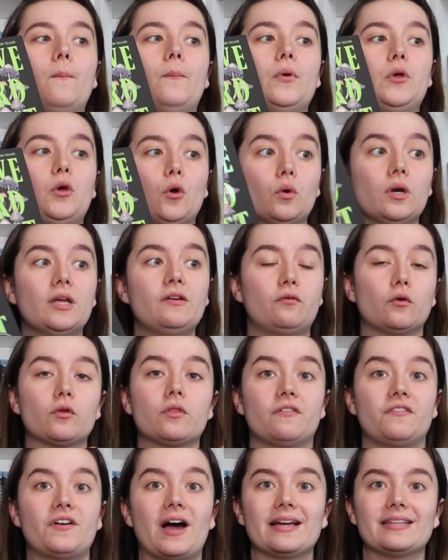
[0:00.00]
purely for
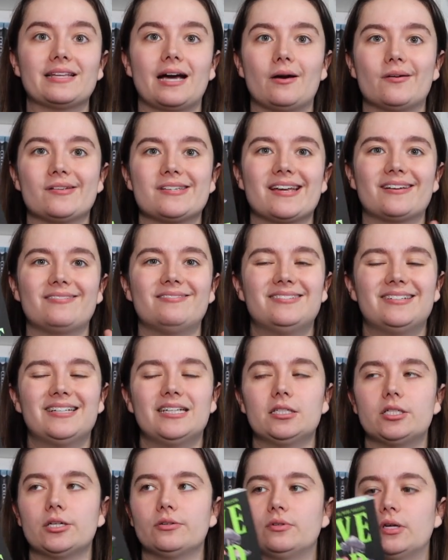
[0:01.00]
the fact that I was like, well,
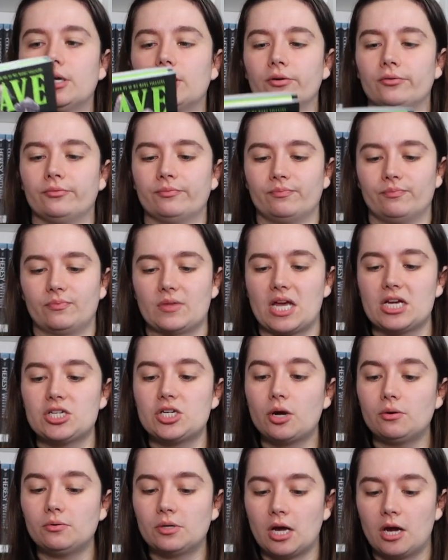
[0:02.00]
I don't know. I
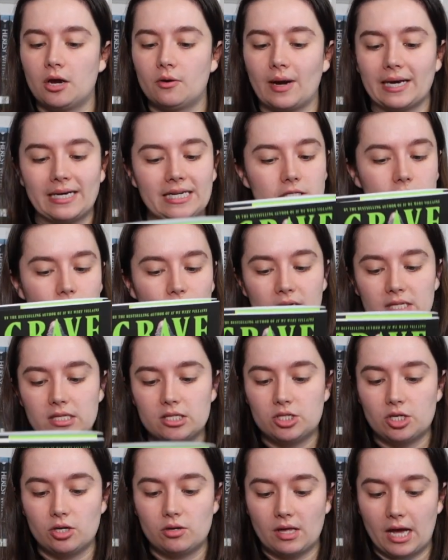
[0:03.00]
don't know. I need to read the
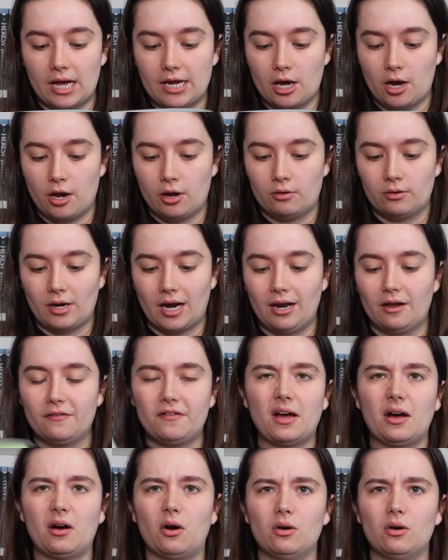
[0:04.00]
two that I own. I love how